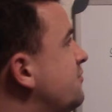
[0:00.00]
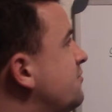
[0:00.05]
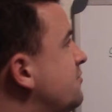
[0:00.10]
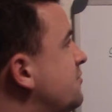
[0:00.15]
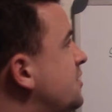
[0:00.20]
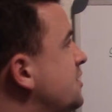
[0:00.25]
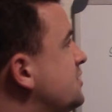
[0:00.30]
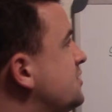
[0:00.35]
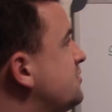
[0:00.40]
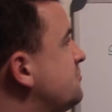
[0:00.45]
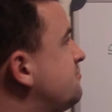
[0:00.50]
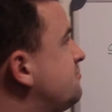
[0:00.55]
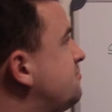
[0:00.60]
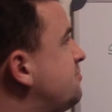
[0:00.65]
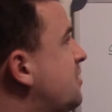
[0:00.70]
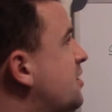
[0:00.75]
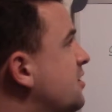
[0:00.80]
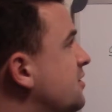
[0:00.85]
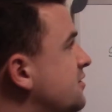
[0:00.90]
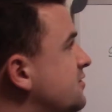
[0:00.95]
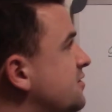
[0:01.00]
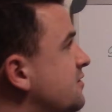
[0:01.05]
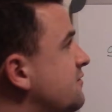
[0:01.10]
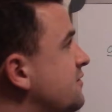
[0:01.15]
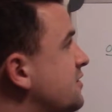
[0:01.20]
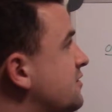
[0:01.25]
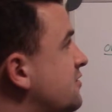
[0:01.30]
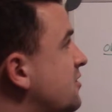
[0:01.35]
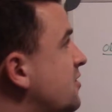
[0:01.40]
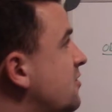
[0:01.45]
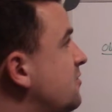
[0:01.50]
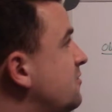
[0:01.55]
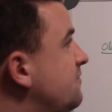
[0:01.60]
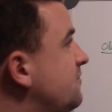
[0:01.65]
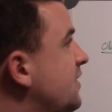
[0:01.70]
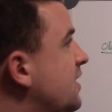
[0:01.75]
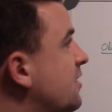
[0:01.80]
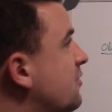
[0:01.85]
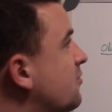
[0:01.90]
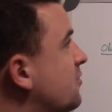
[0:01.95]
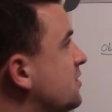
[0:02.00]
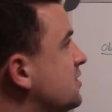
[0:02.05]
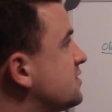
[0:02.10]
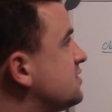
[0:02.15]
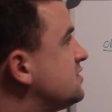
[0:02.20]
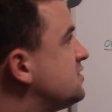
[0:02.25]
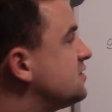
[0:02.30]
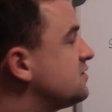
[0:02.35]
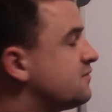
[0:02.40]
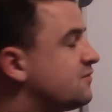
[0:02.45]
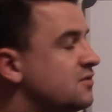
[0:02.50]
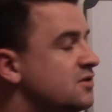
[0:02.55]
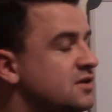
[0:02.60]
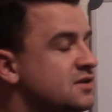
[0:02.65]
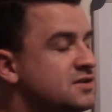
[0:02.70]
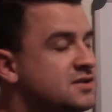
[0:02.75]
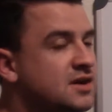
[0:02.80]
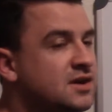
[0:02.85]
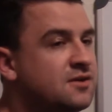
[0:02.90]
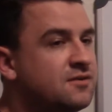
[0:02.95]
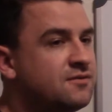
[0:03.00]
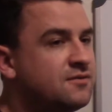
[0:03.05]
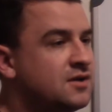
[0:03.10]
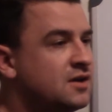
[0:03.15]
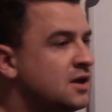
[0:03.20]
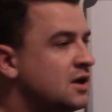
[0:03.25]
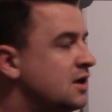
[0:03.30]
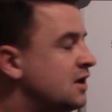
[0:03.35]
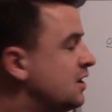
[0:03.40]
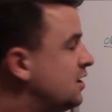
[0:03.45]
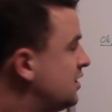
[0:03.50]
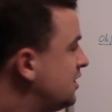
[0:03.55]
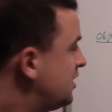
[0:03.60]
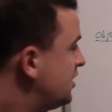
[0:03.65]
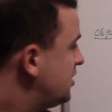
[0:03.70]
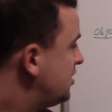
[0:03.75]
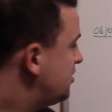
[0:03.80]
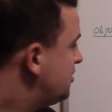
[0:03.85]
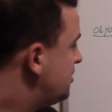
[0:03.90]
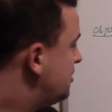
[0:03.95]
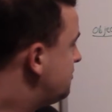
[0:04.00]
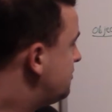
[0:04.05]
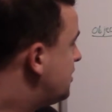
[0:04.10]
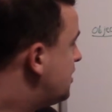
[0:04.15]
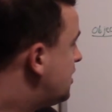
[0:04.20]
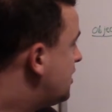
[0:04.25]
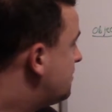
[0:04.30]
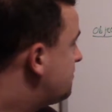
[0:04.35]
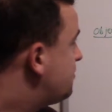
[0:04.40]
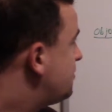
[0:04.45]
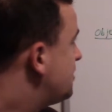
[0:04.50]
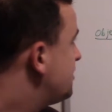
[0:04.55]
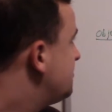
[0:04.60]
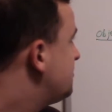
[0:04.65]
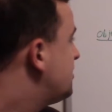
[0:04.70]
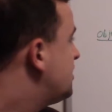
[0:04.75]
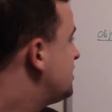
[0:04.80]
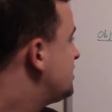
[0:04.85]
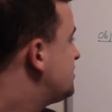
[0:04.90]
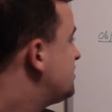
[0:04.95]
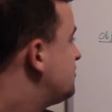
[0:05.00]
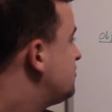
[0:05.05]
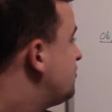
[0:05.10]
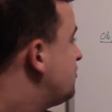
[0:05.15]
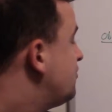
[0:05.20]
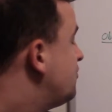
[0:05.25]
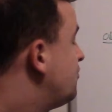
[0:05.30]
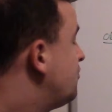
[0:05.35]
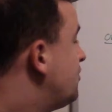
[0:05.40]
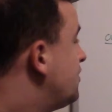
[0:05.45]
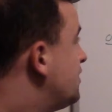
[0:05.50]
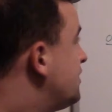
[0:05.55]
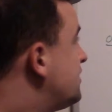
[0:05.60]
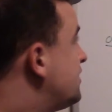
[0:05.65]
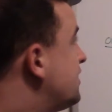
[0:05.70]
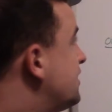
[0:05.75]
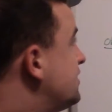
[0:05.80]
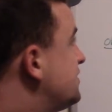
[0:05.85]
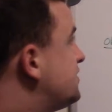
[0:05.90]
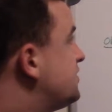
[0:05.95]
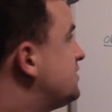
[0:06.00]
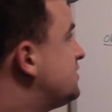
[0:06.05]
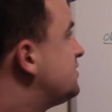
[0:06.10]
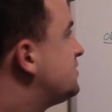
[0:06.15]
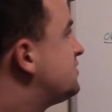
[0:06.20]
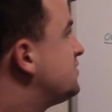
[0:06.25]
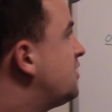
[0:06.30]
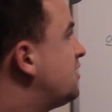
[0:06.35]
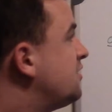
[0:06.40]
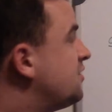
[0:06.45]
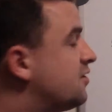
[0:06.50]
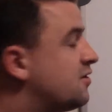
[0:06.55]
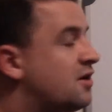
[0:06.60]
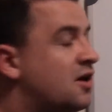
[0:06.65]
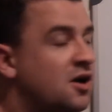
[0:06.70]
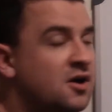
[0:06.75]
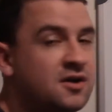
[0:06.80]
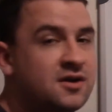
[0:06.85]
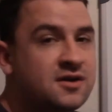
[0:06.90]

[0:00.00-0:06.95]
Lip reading: much parts of its own that works just for itself. Pretty much what it does is under hard